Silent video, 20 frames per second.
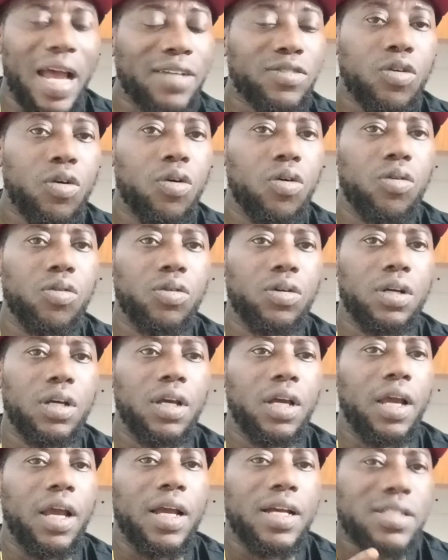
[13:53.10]
at all.
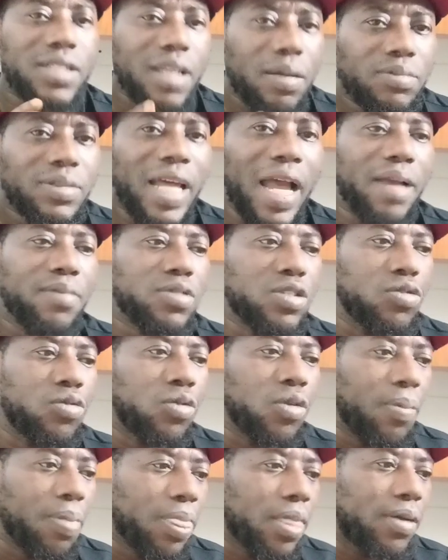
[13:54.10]
Sometimes
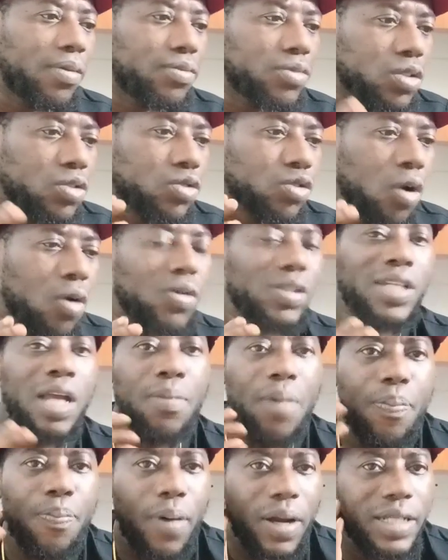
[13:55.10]
no so
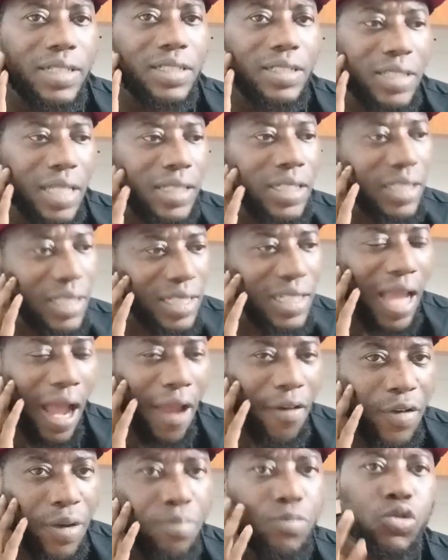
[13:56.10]
jama politics say didi
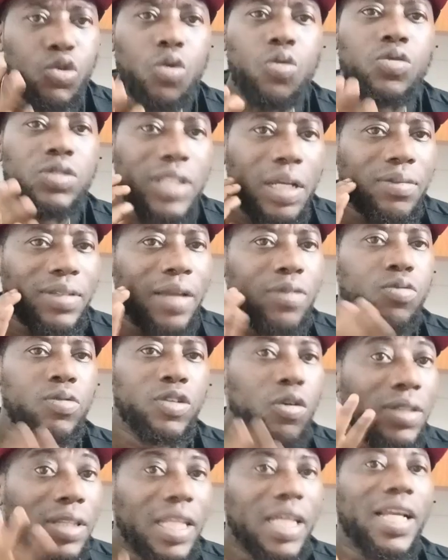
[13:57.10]
adwim so sometimes we
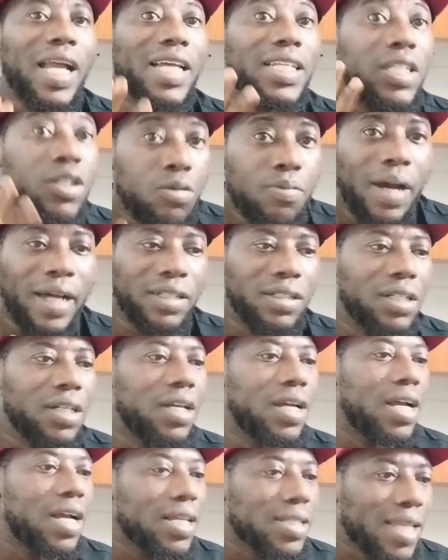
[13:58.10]
don't think as human.
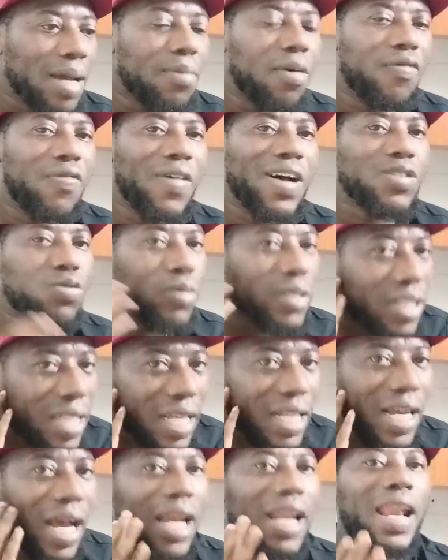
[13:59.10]
Some of us we
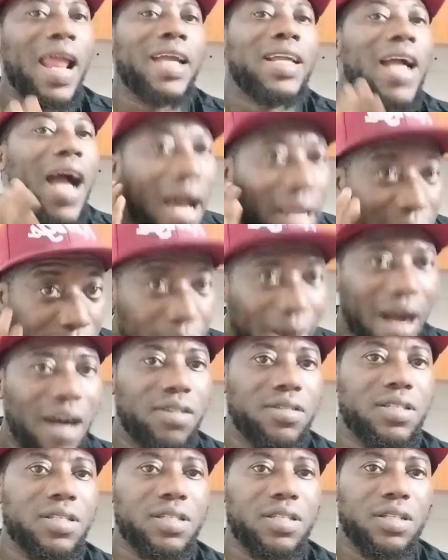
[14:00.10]
think like
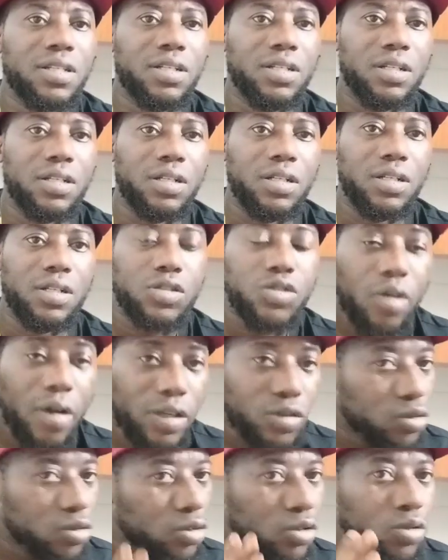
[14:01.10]
animals.
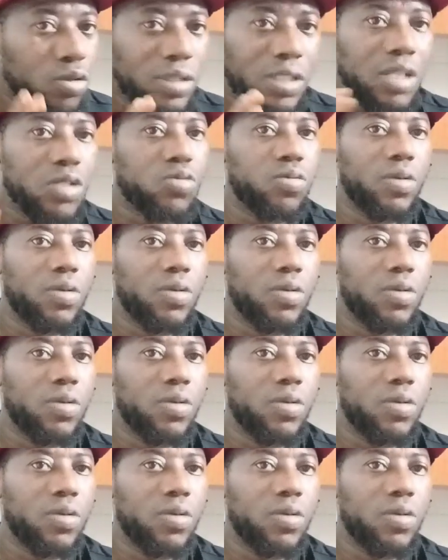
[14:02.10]
Sorry to use this